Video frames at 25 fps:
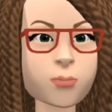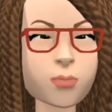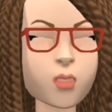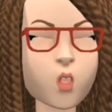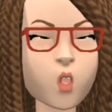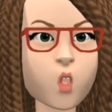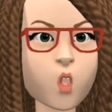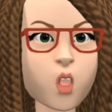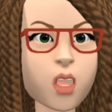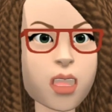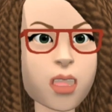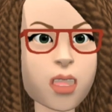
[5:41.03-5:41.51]

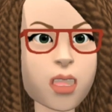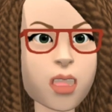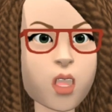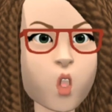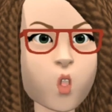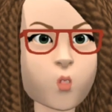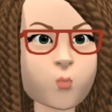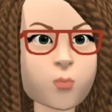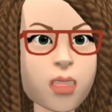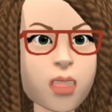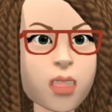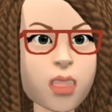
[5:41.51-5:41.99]
or when a
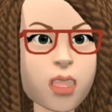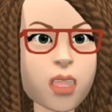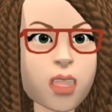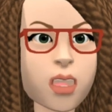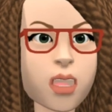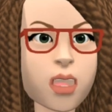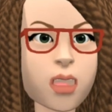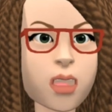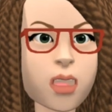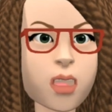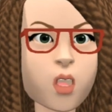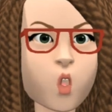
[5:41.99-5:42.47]

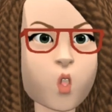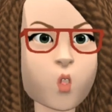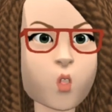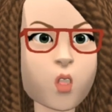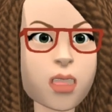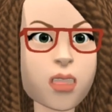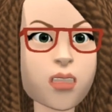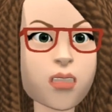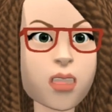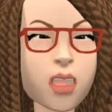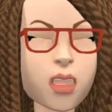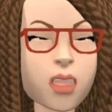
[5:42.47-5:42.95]
corporation issues
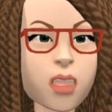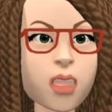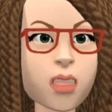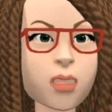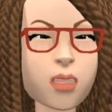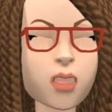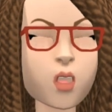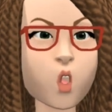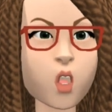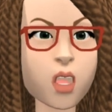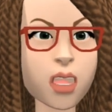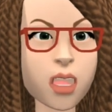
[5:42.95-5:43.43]

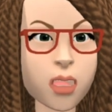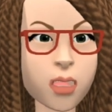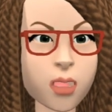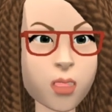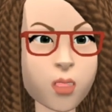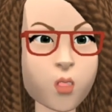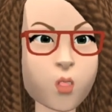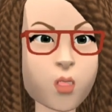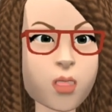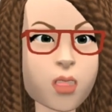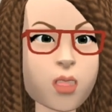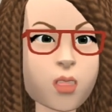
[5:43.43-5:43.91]
dividends to
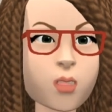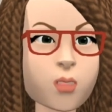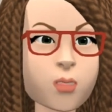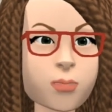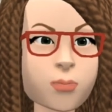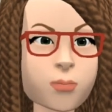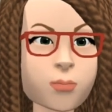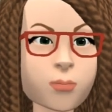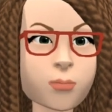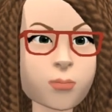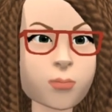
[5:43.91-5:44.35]
shareholders.